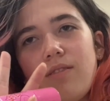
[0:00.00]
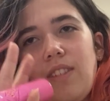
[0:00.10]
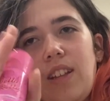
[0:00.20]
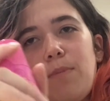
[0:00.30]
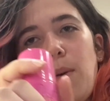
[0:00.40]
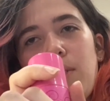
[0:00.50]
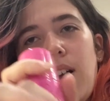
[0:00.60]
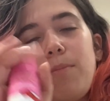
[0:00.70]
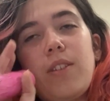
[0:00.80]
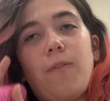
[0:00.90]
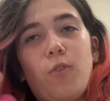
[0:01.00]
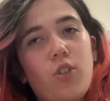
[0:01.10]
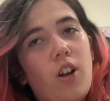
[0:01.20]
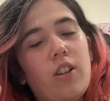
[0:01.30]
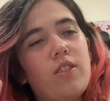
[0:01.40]
it's bubblegum, it's
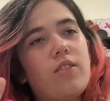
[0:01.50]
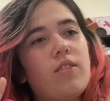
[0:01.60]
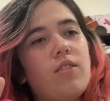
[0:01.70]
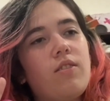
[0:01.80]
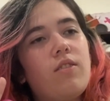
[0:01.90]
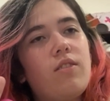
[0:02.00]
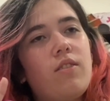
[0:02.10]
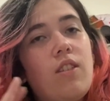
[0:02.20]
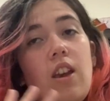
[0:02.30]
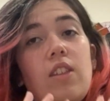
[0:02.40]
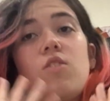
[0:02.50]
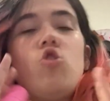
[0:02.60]
$4. It's